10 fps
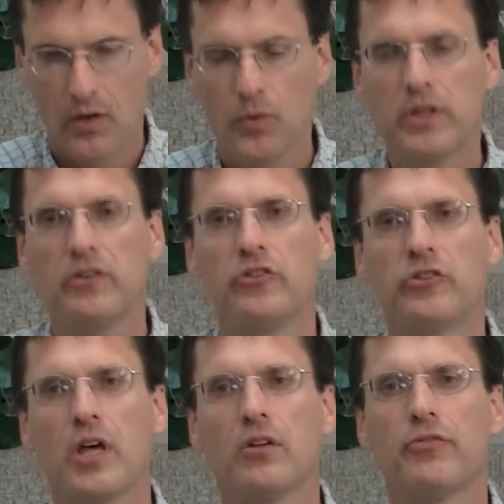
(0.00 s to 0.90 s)
We can
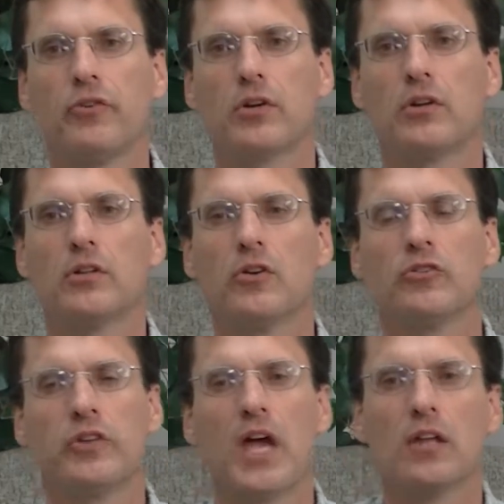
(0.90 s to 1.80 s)
settle for a
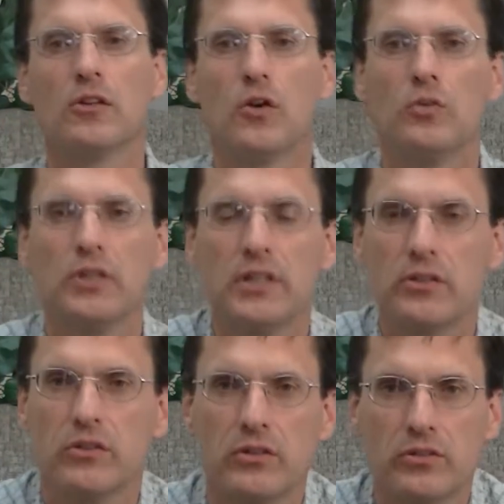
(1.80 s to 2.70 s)
closed-down, lonely
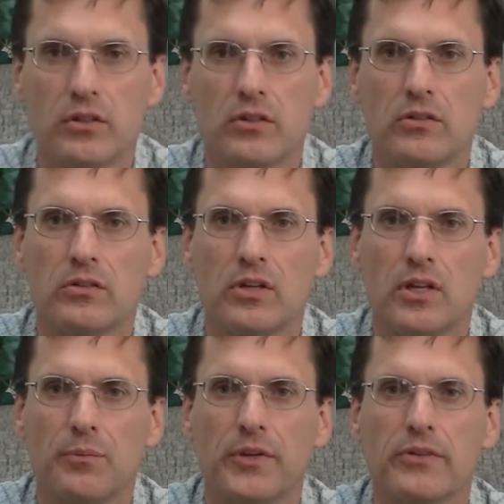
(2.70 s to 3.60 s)
existence,
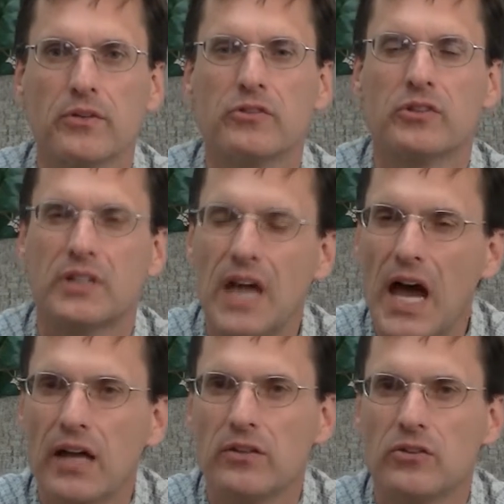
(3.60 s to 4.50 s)
but there's
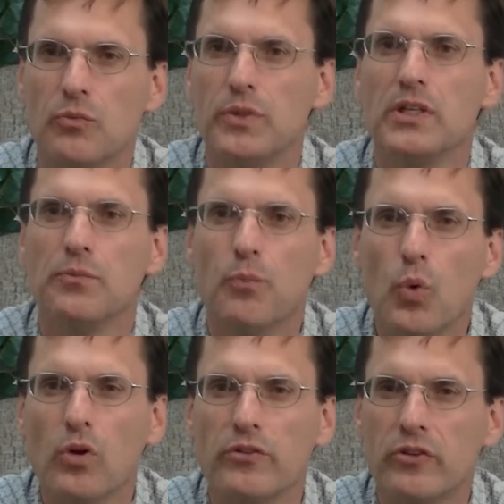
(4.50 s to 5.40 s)
got to be
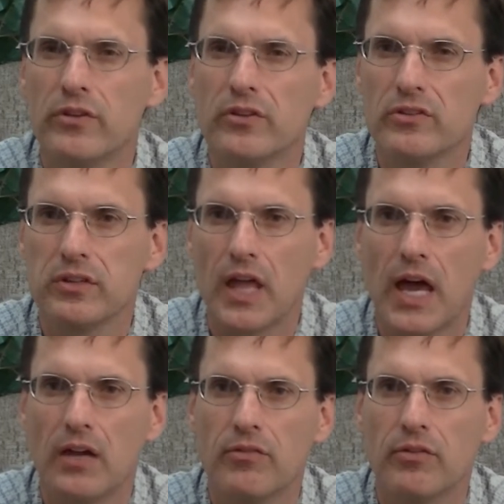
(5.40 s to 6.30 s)
more to this
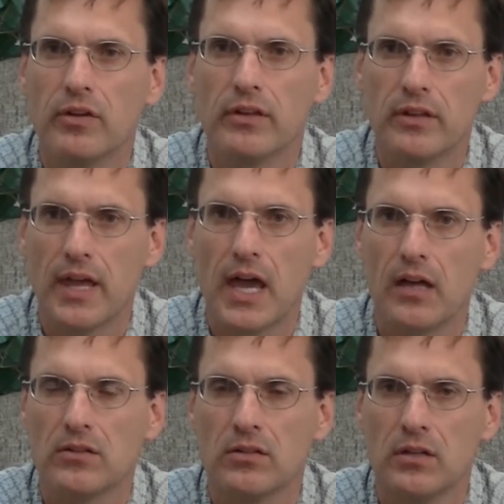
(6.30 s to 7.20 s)
life than
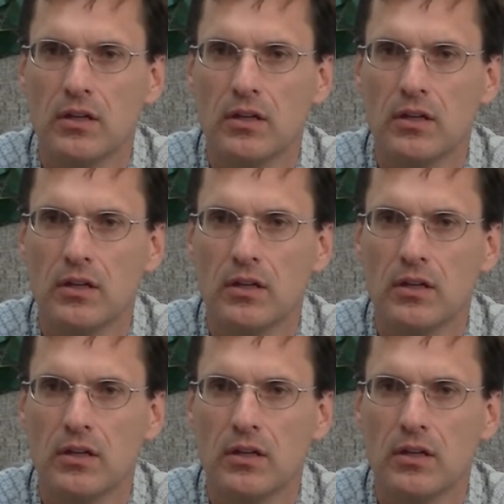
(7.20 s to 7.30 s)
that.